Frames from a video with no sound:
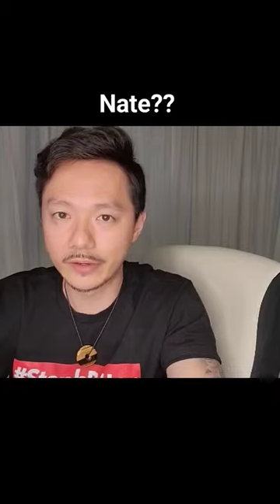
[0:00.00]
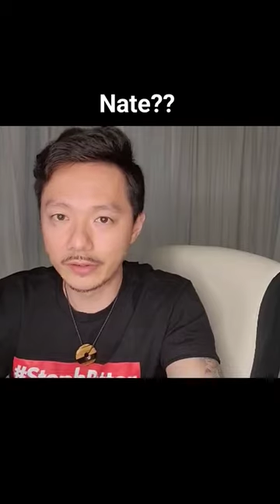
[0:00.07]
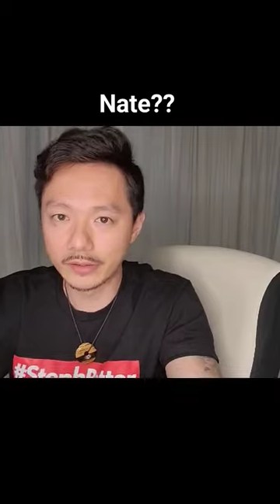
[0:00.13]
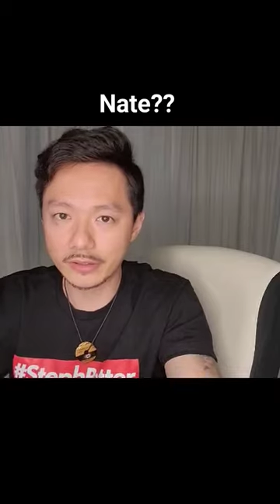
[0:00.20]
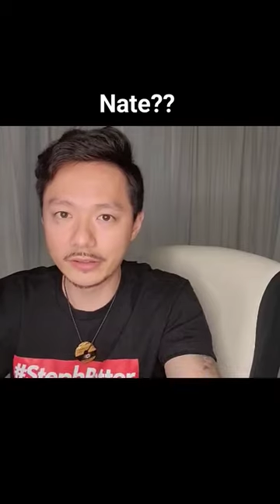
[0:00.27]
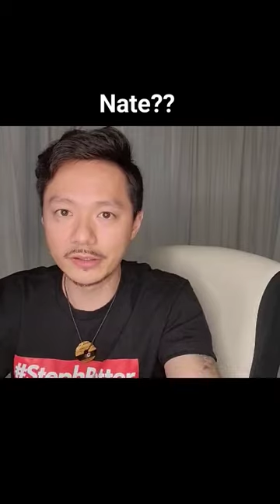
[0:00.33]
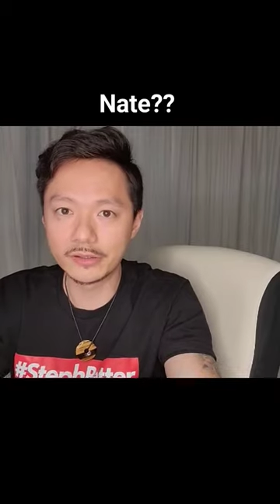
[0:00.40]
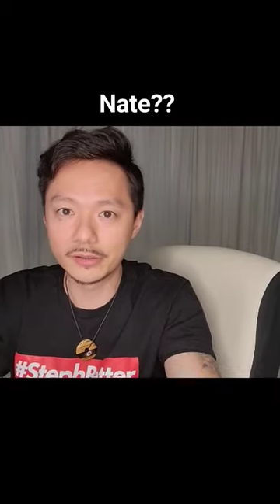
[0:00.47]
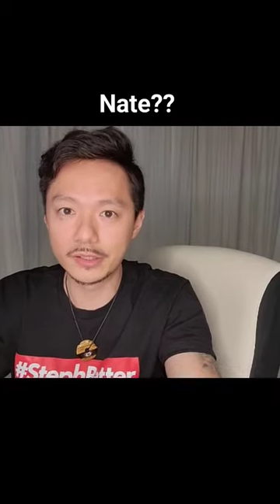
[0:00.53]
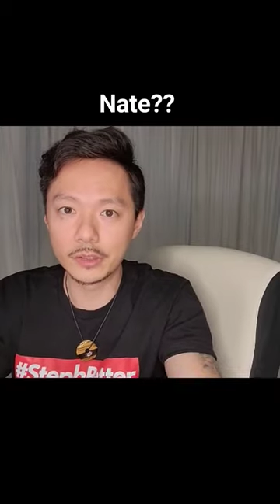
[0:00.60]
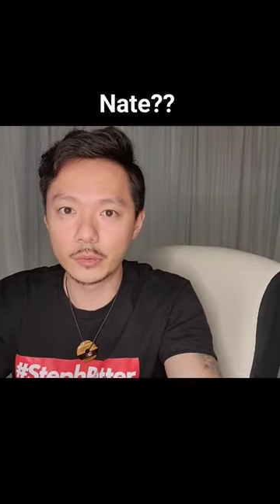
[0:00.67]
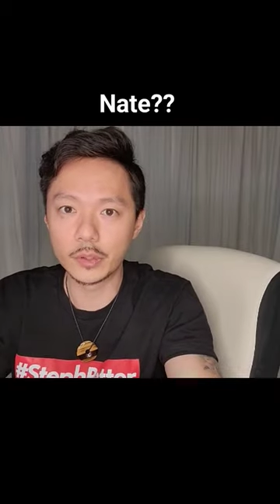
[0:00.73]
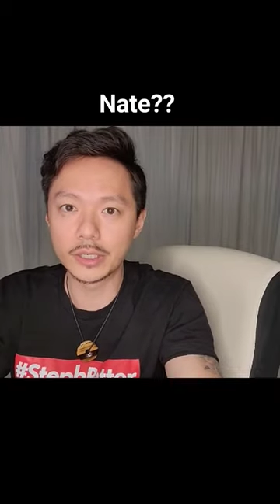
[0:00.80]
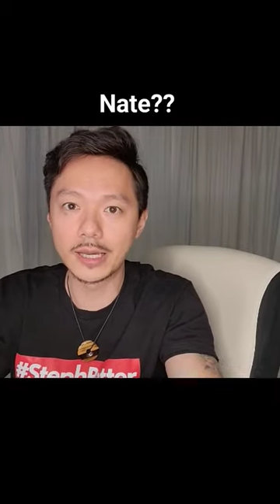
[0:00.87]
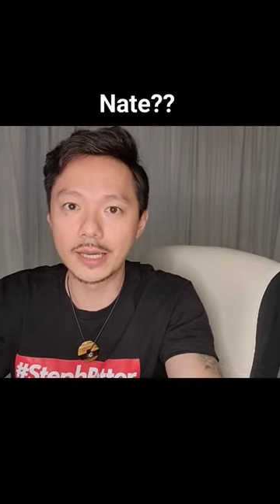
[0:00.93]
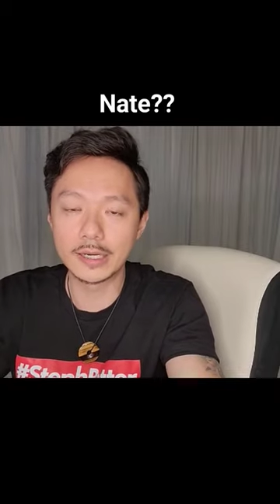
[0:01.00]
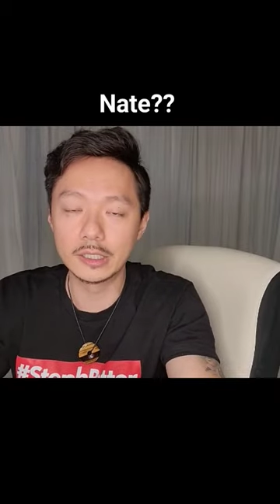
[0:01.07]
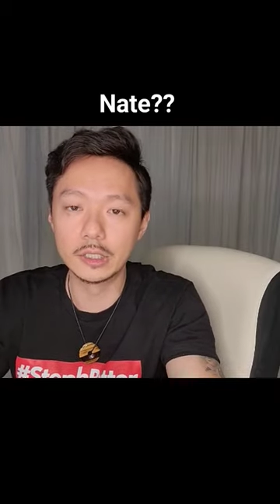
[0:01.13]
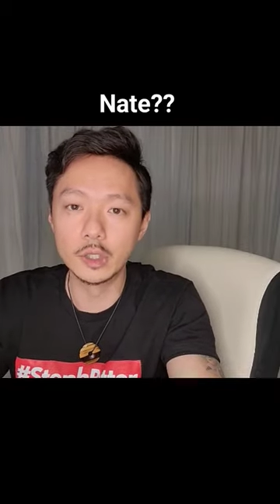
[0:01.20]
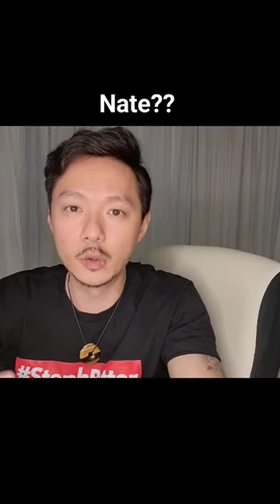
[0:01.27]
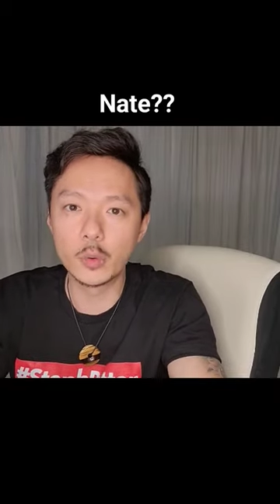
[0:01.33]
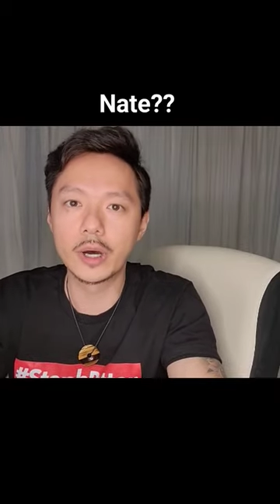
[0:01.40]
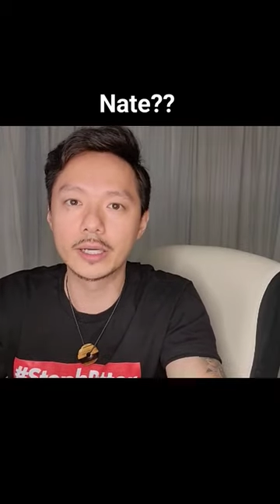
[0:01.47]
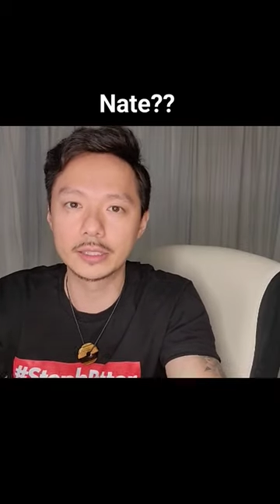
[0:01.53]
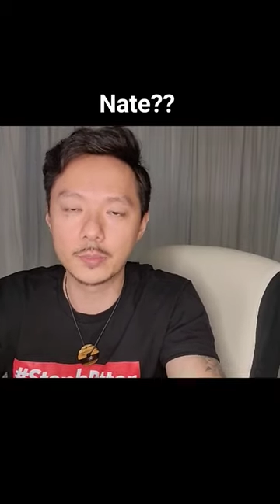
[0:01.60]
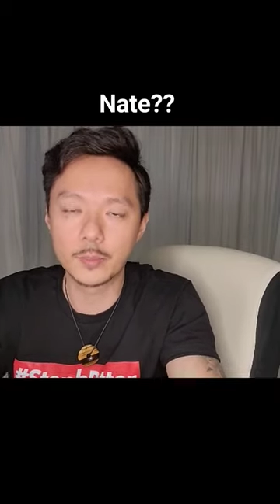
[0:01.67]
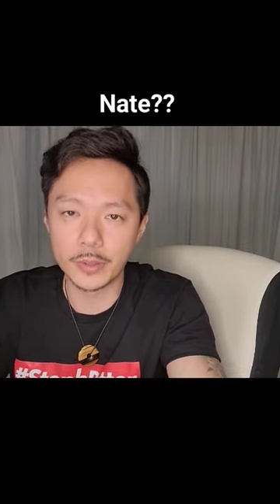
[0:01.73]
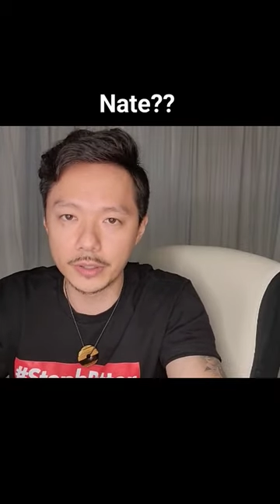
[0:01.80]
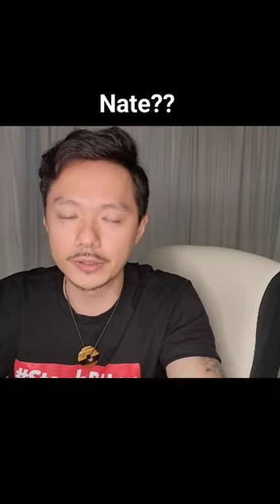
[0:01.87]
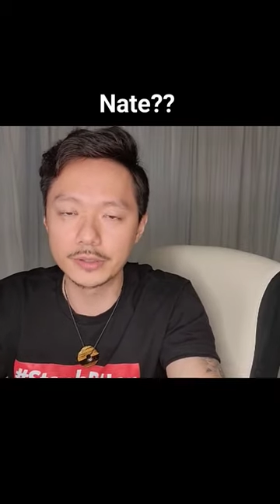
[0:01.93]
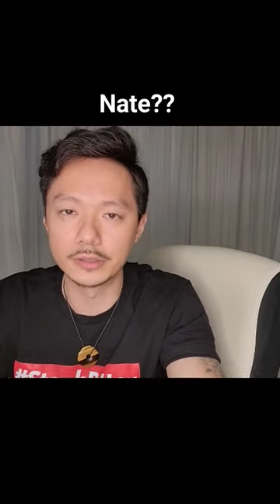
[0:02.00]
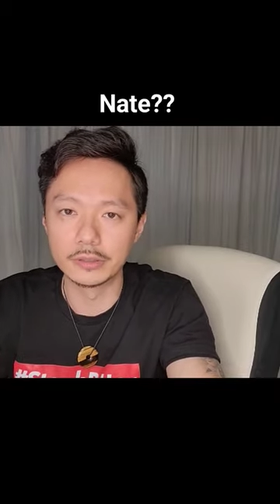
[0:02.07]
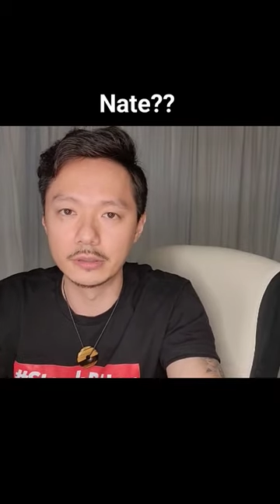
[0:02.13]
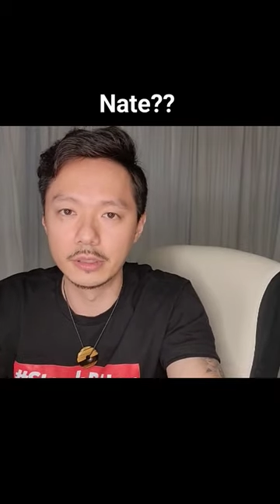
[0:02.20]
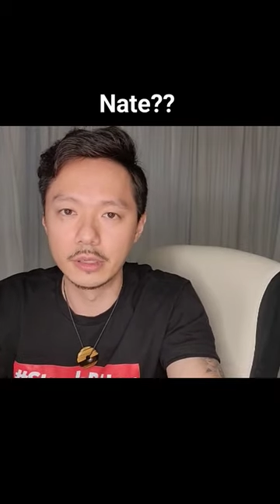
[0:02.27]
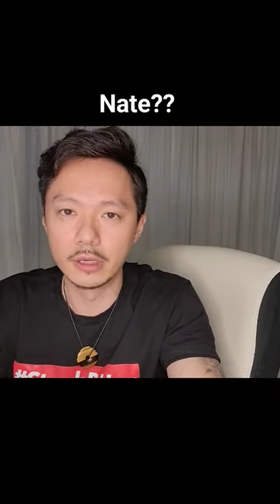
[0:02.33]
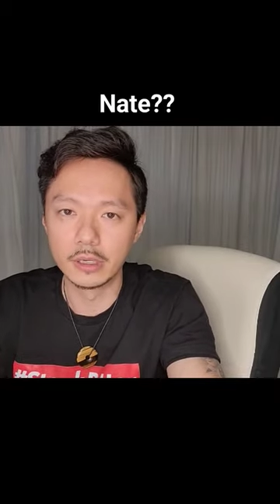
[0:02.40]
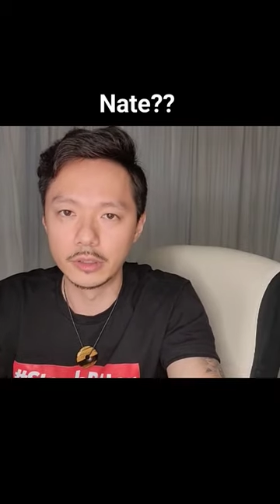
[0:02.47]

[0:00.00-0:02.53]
Kerr, clearly you are not a nuanced person.